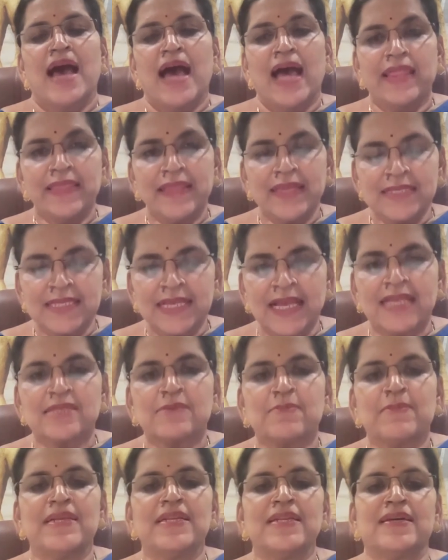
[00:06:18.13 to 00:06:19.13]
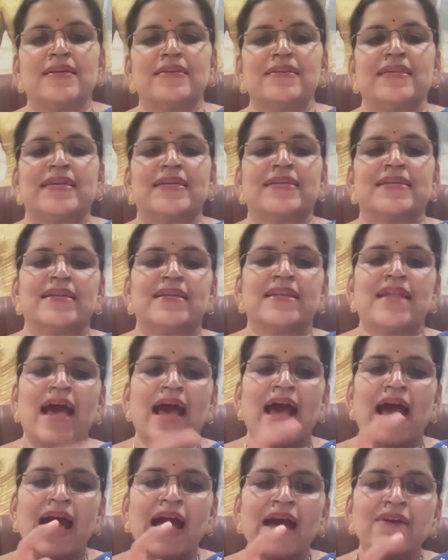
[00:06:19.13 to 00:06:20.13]
And the assessment conducted
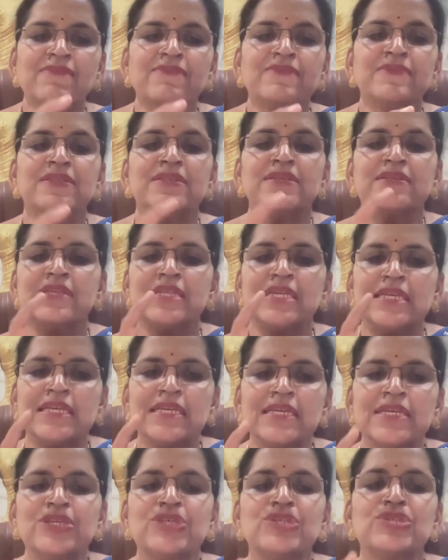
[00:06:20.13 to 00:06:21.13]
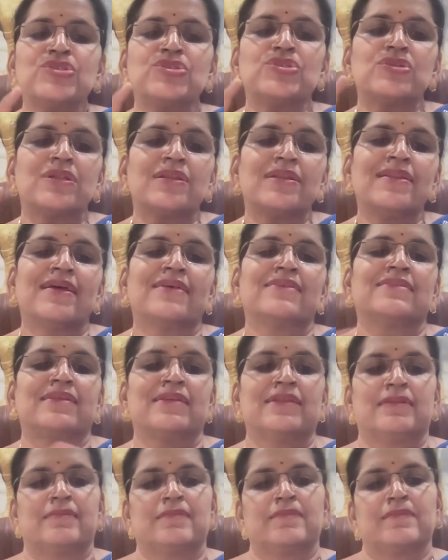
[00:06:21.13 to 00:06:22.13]
after each
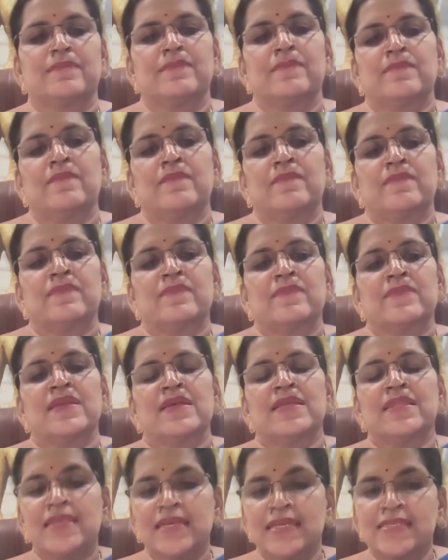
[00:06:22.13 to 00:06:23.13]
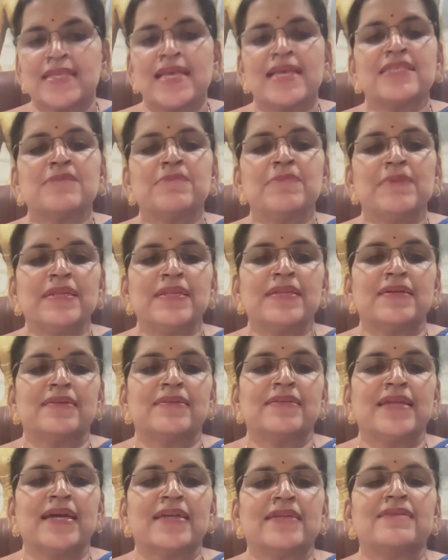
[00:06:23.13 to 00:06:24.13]
lesson. The assessment
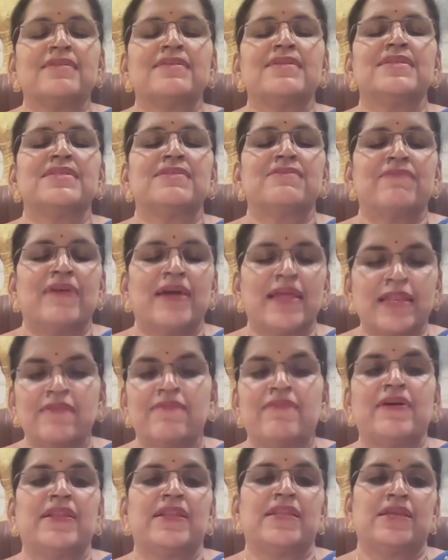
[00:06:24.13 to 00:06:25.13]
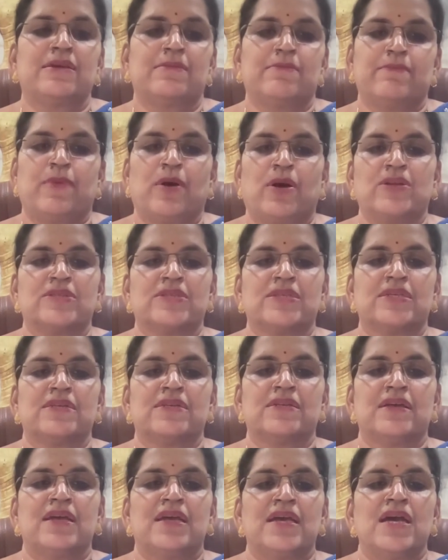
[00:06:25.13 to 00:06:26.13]
conducted is very, very important.
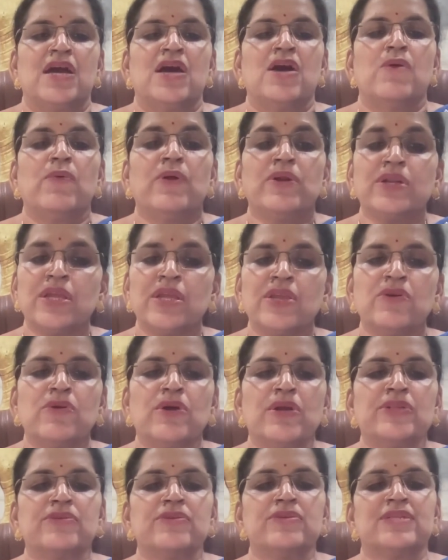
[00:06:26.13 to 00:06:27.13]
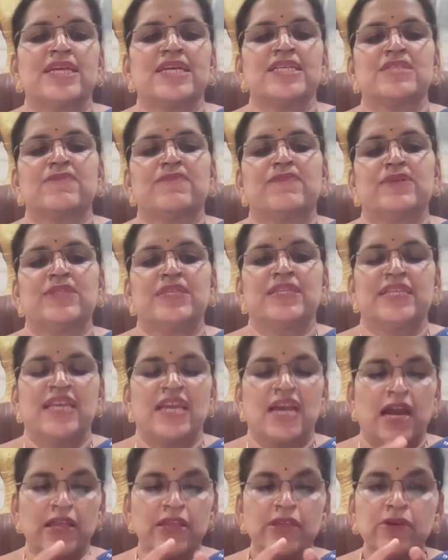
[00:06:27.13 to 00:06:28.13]
What are you going to test for the
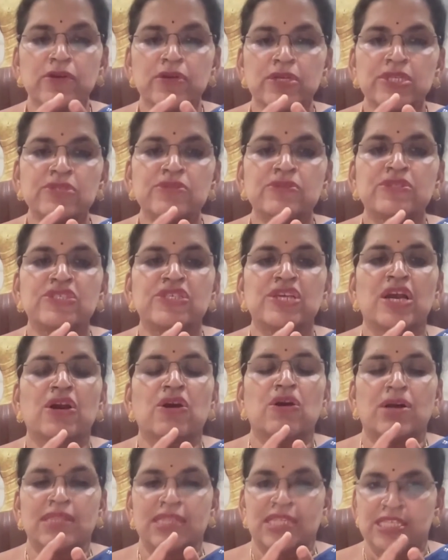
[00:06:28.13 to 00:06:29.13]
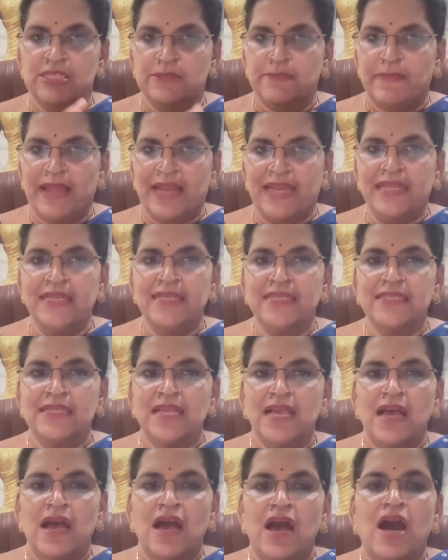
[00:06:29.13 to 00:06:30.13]
day? Are you going to check on the spelling?
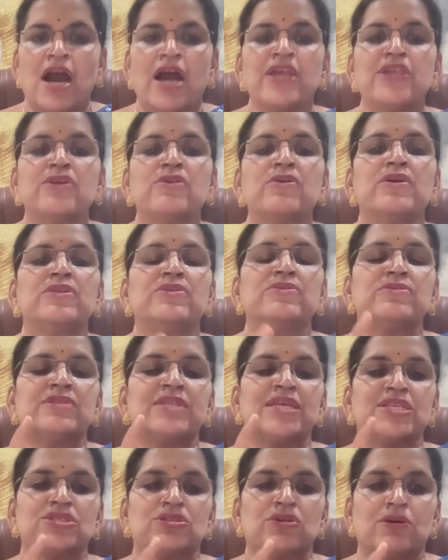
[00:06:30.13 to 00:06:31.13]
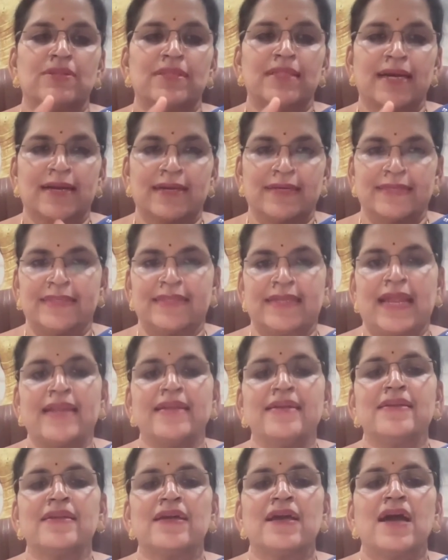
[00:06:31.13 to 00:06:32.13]
Are you going to test on the
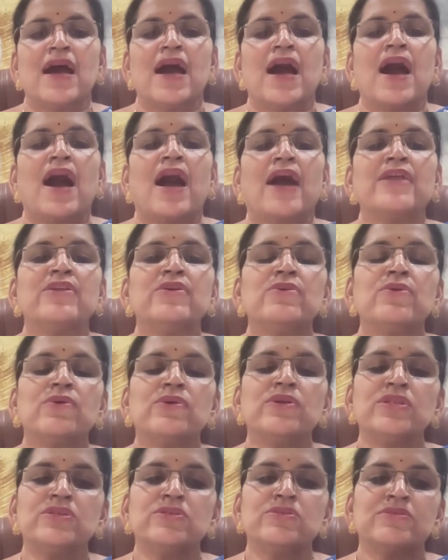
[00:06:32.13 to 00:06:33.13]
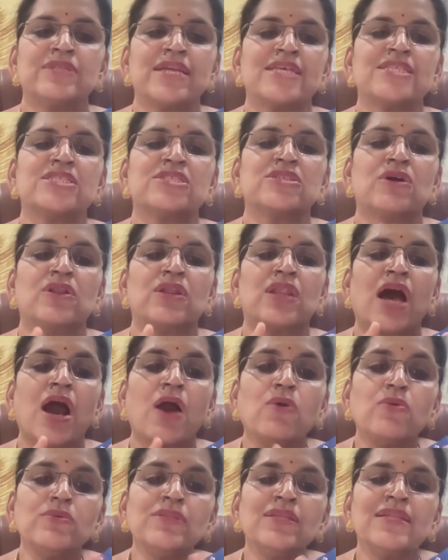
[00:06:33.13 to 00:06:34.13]
content? Are you going to test on
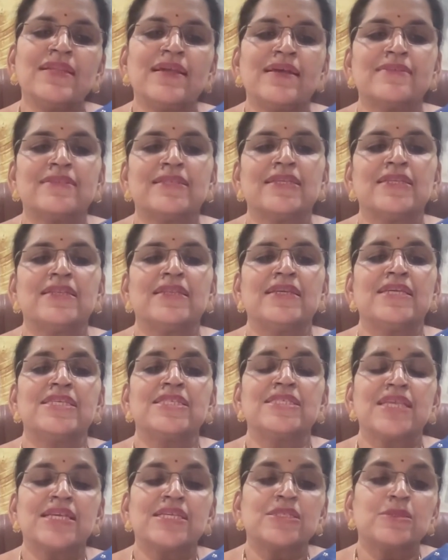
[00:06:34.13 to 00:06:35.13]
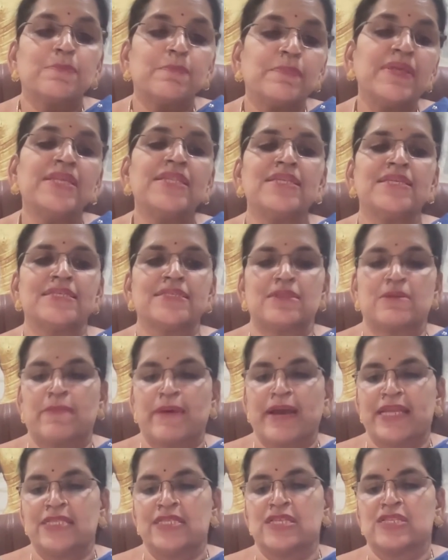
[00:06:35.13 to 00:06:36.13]
how the lesson is experienced
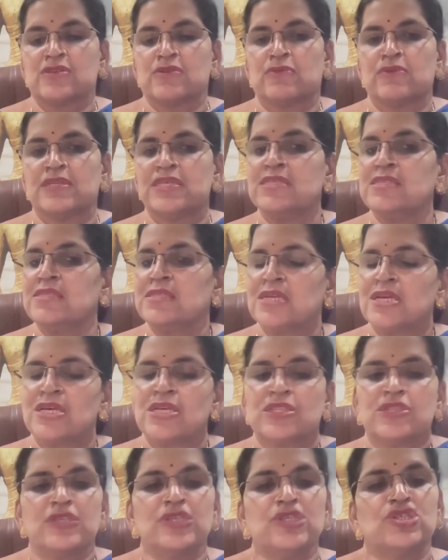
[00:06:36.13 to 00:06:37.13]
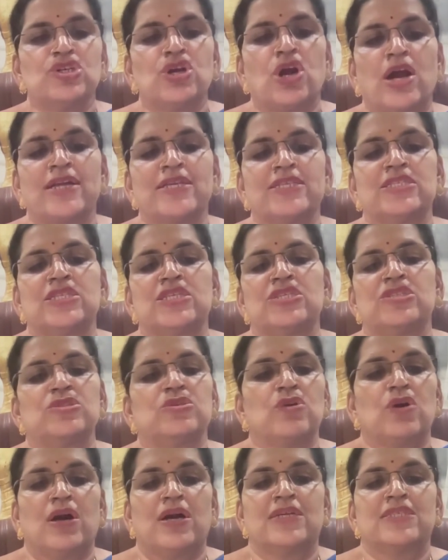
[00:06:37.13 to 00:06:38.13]
by the student? The choice is
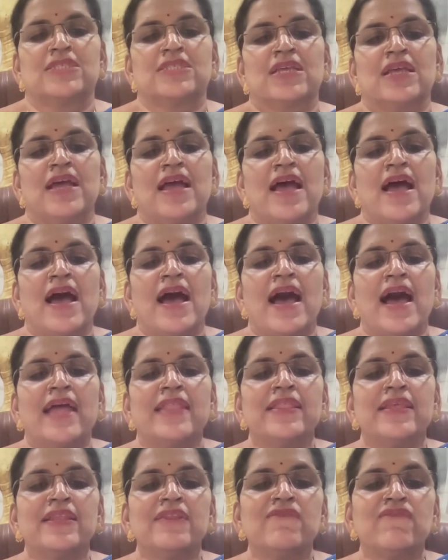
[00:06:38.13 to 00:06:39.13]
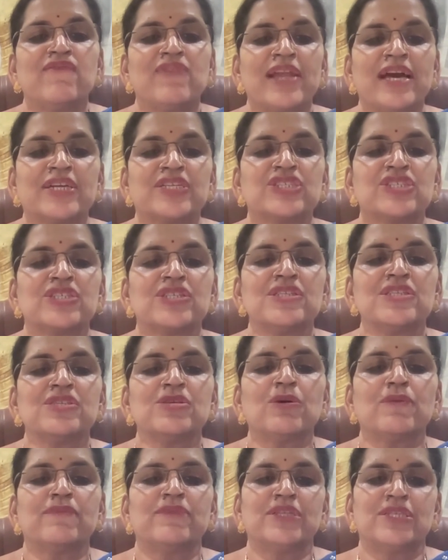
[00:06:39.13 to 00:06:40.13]
yours. And the reflections
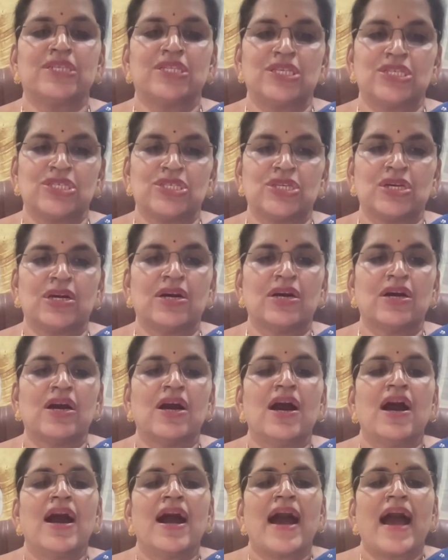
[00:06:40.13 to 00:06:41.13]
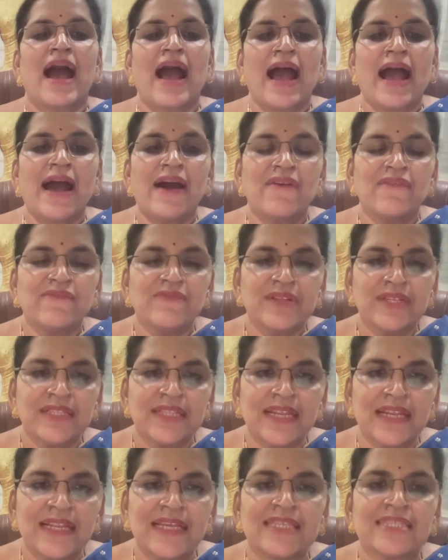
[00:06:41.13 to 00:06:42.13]
of the teacher after
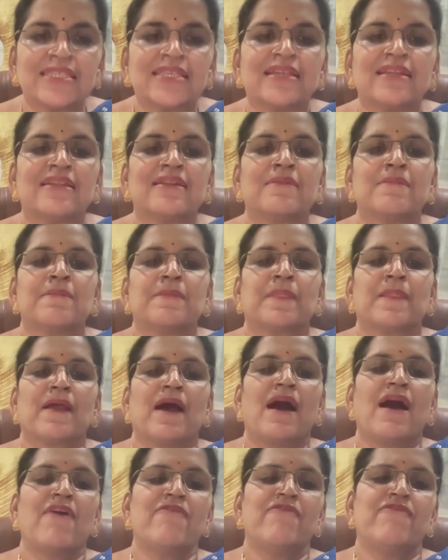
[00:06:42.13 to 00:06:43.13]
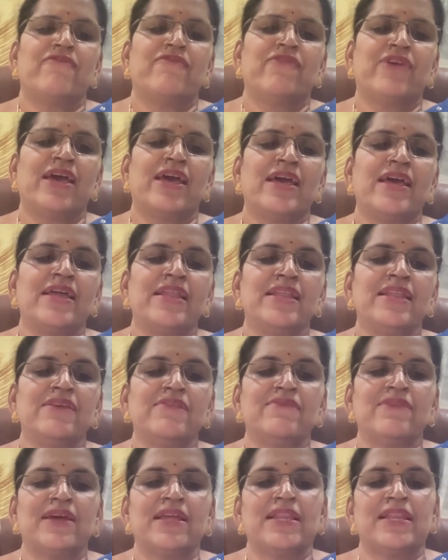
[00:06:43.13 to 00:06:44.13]
the lesson are very,
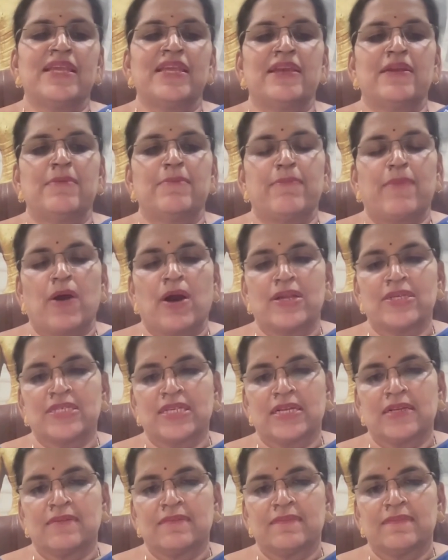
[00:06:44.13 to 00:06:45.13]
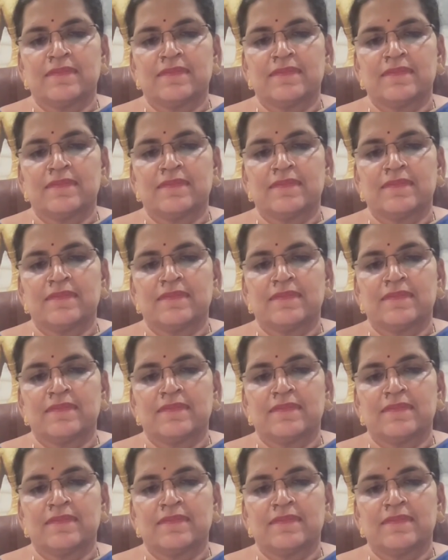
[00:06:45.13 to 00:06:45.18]
very important.